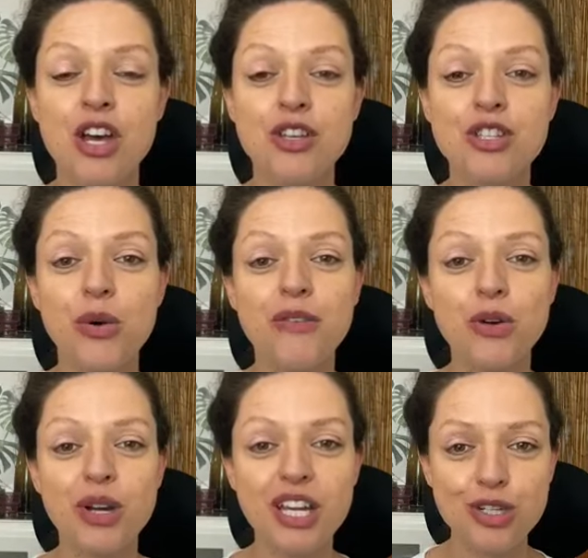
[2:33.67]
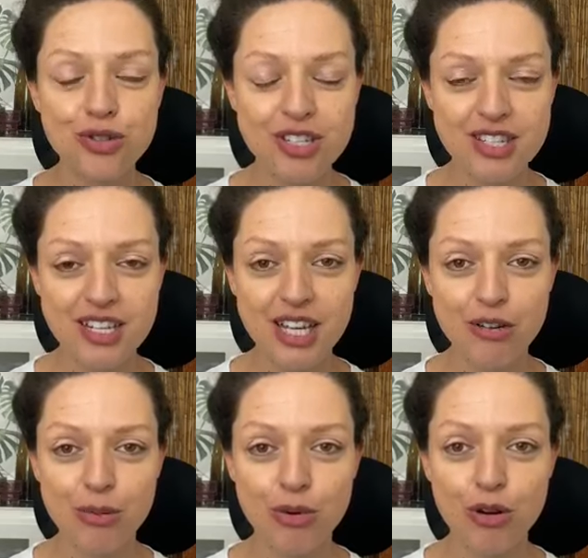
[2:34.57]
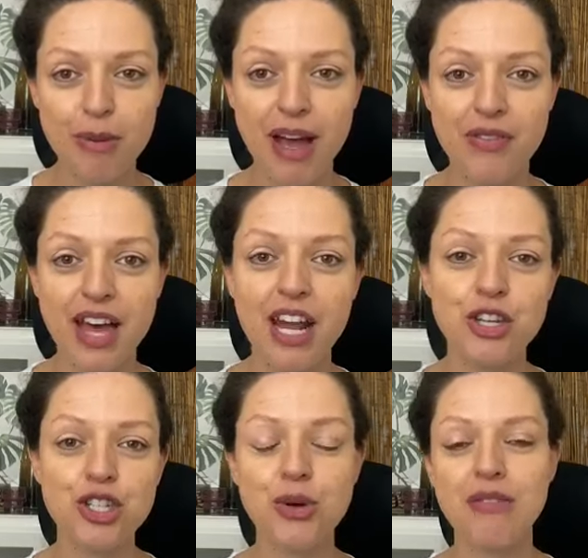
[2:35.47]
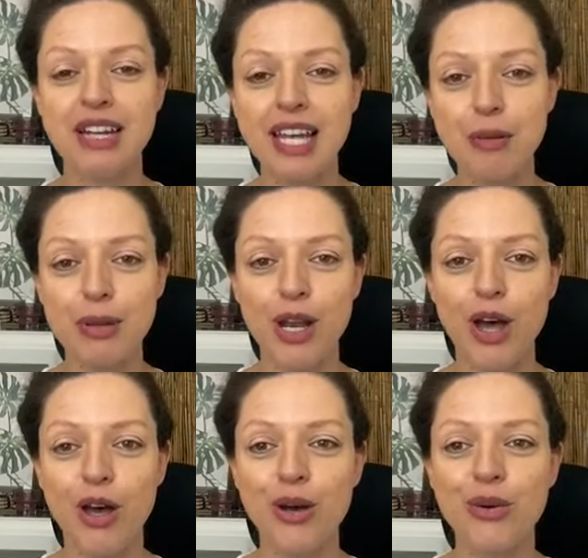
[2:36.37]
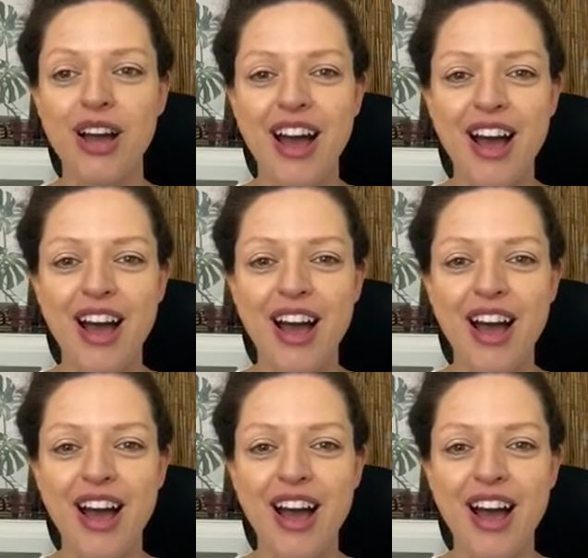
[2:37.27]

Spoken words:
So if you're interested in hearing more about that, I do have a link below,